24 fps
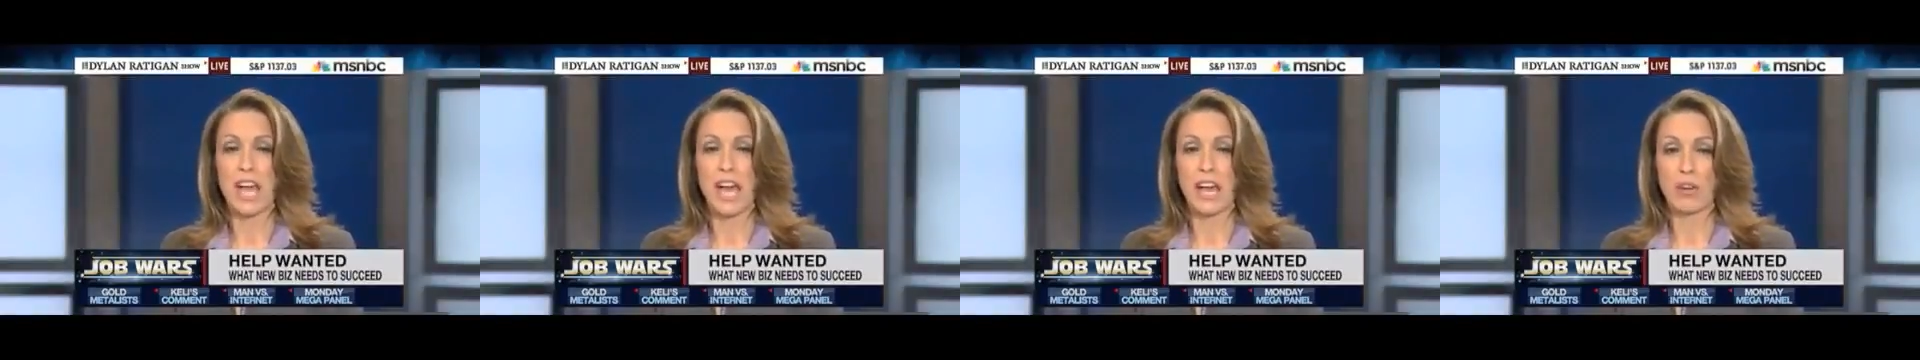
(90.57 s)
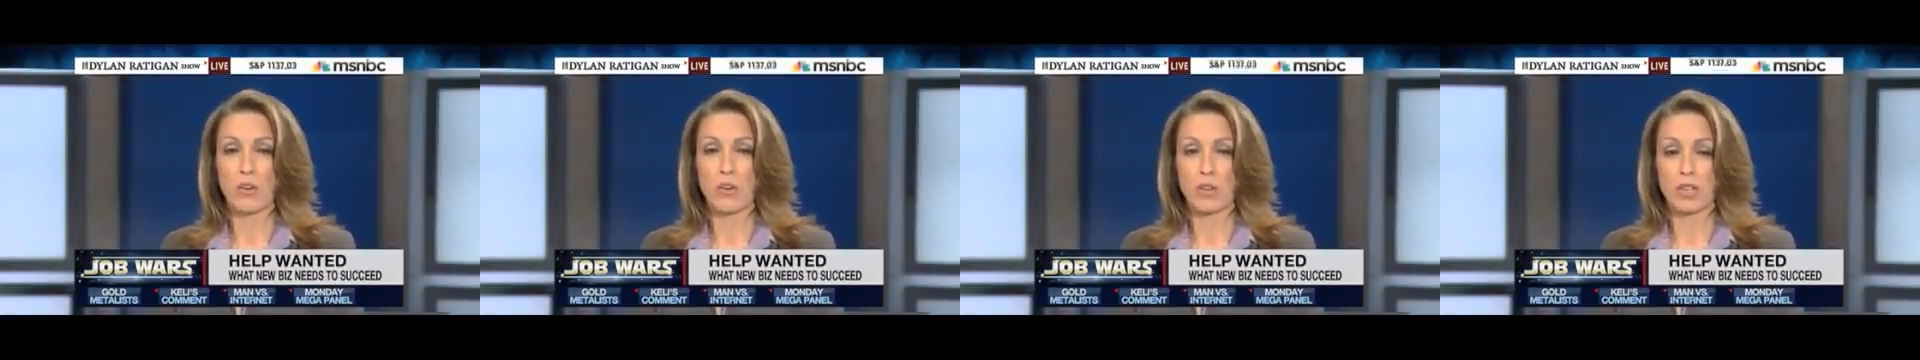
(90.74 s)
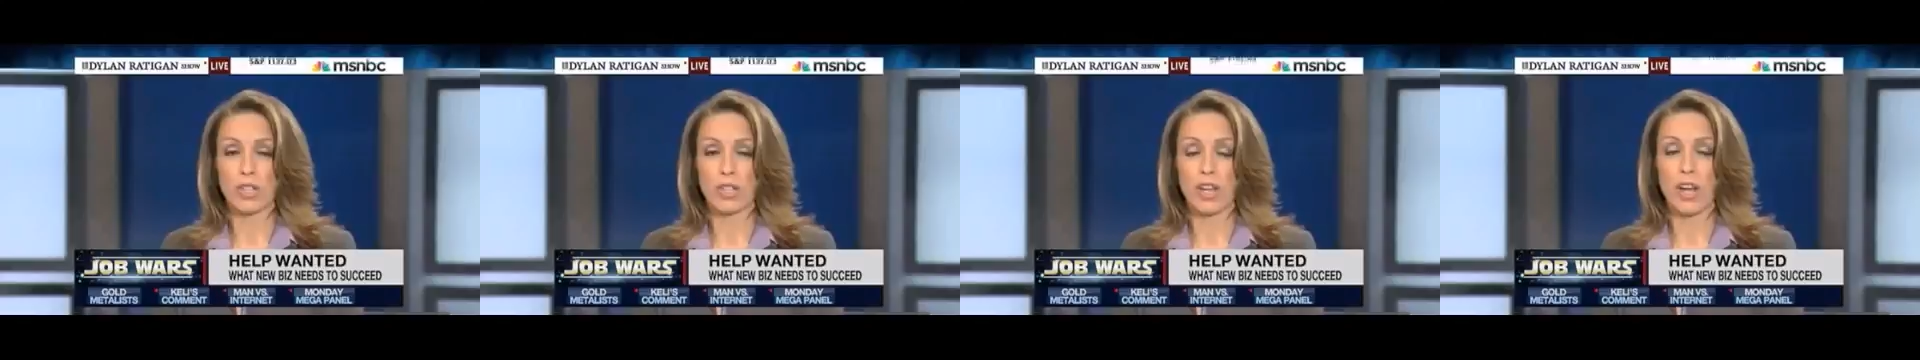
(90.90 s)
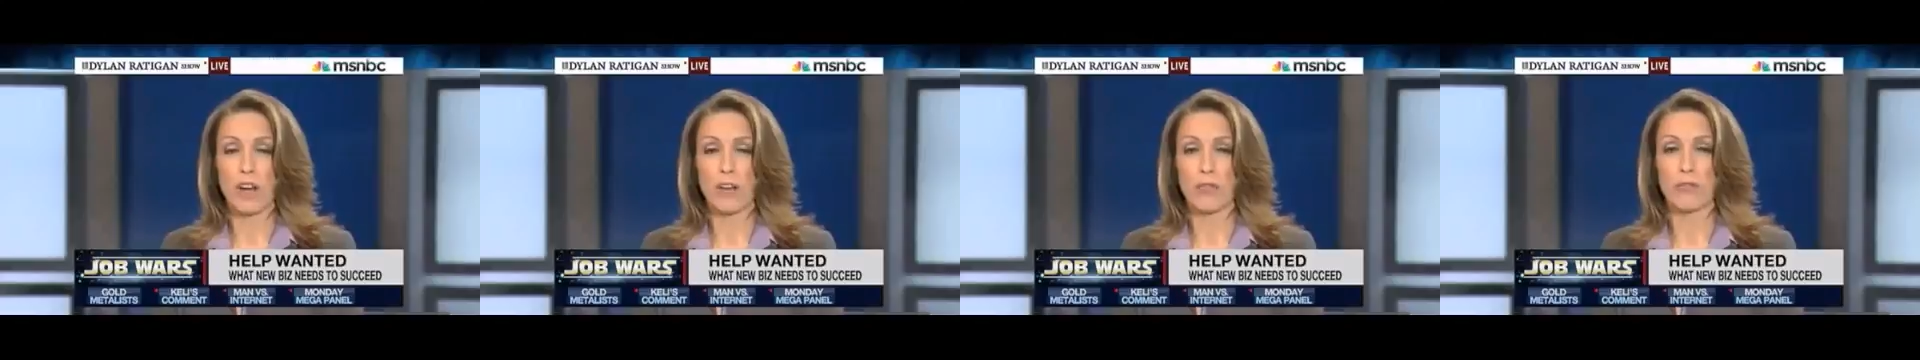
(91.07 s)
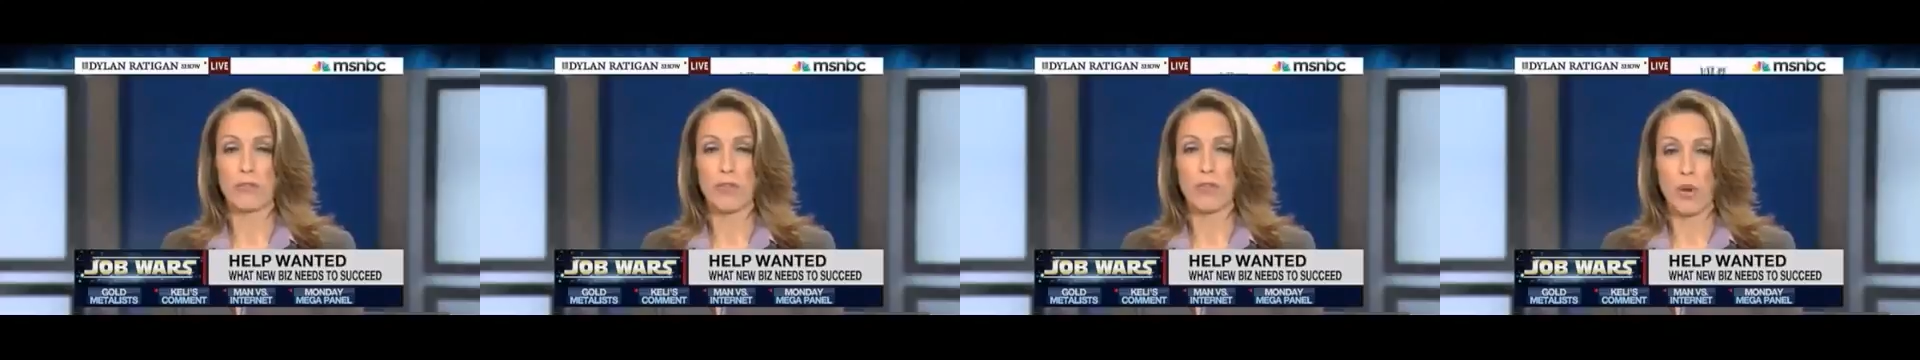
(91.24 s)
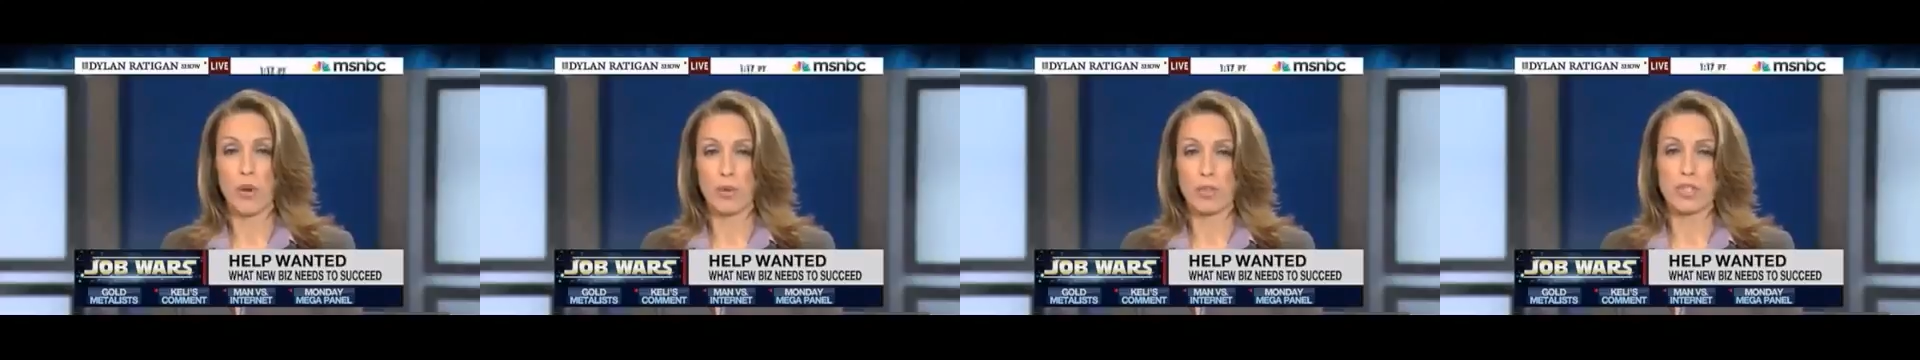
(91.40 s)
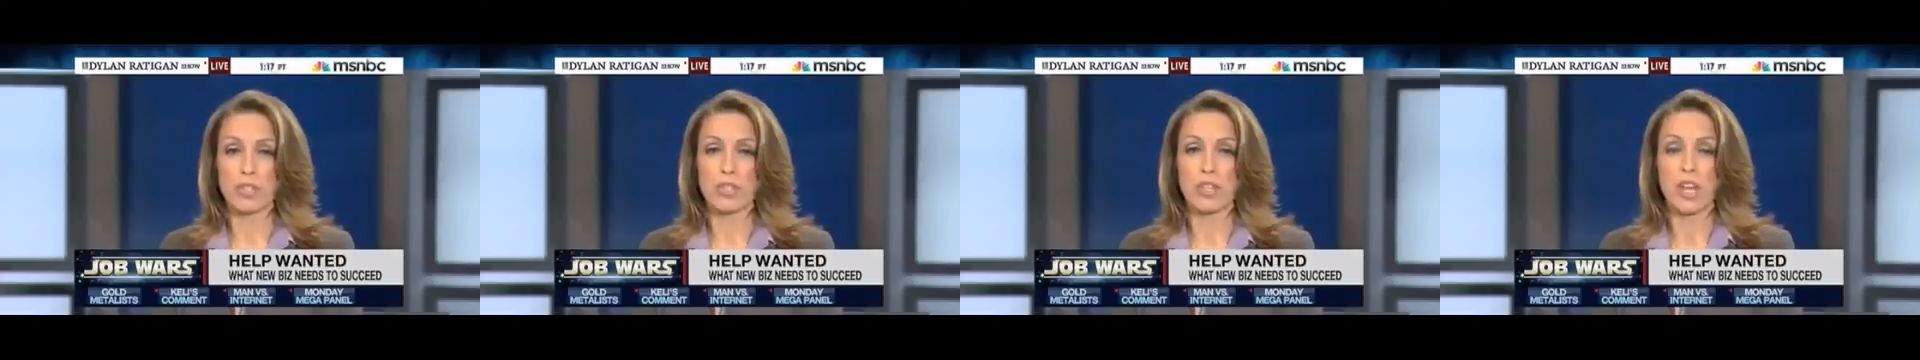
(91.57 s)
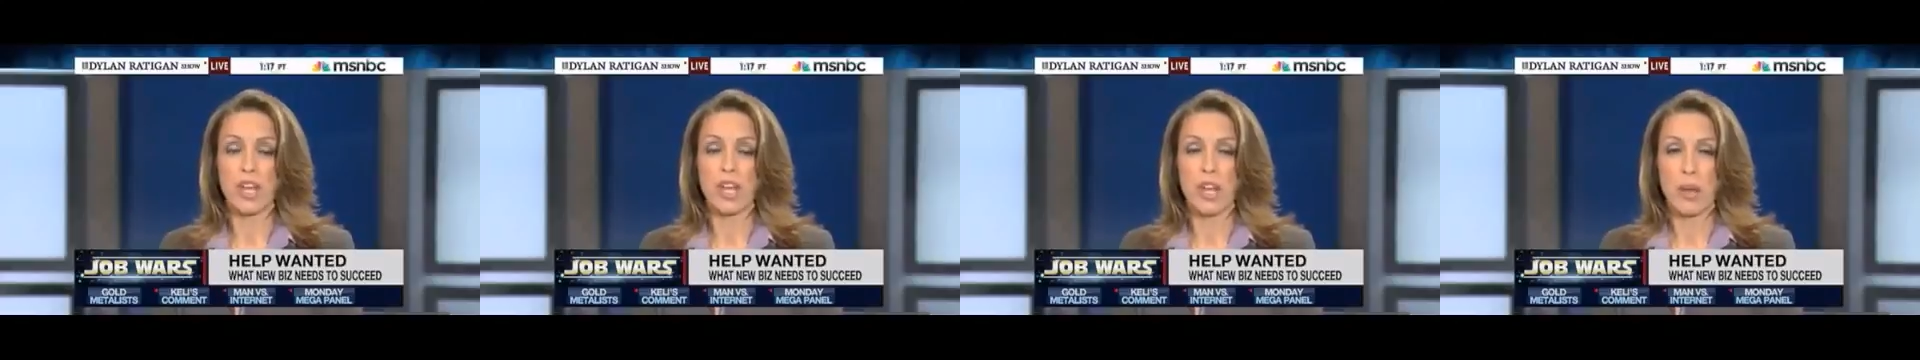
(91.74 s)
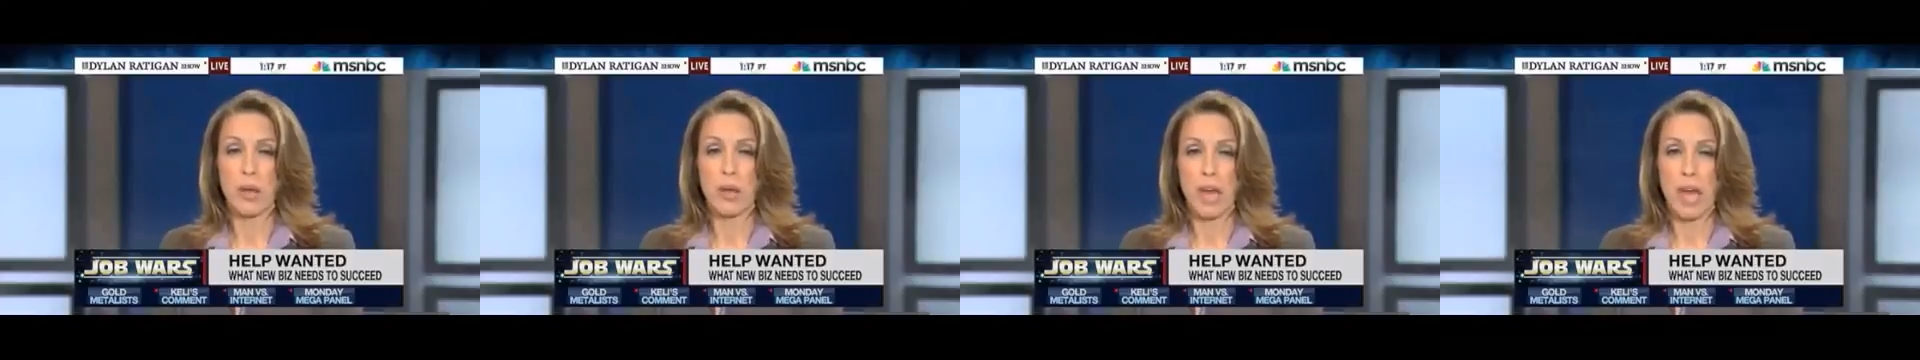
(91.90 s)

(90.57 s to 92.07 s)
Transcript: not only are folks